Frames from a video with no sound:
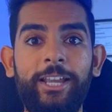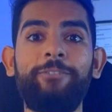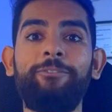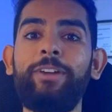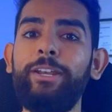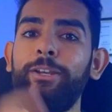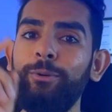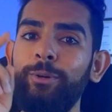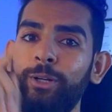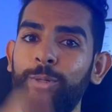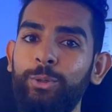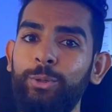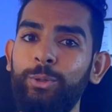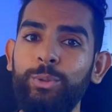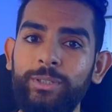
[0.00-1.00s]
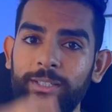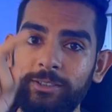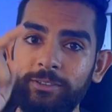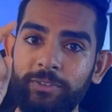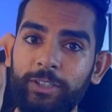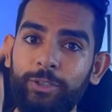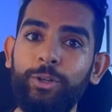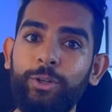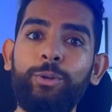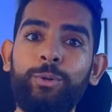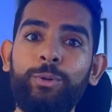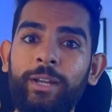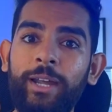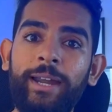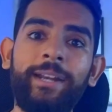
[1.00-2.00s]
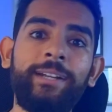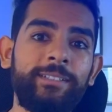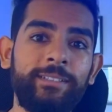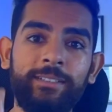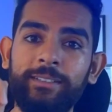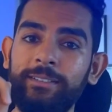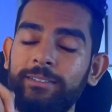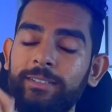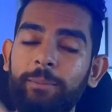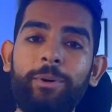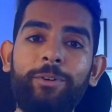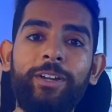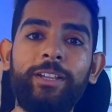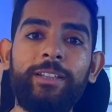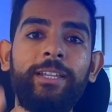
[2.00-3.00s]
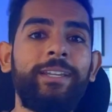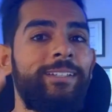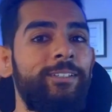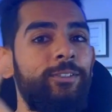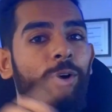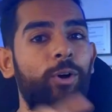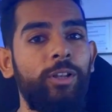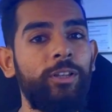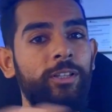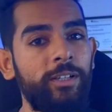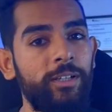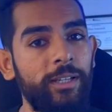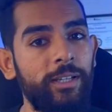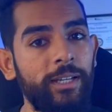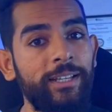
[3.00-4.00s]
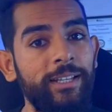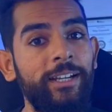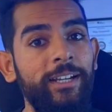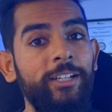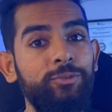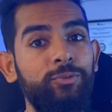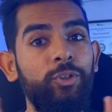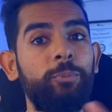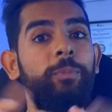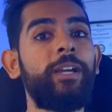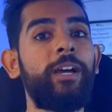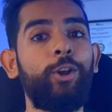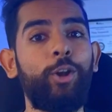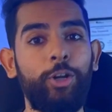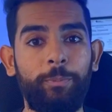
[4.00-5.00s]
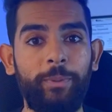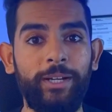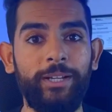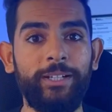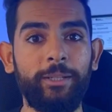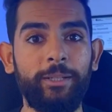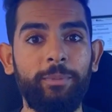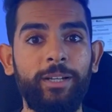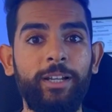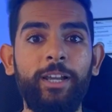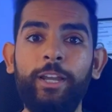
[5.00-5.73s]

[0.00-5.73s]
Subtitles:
When you will do this with your own hands, number one thing is all the ingredients would be a lot predictable.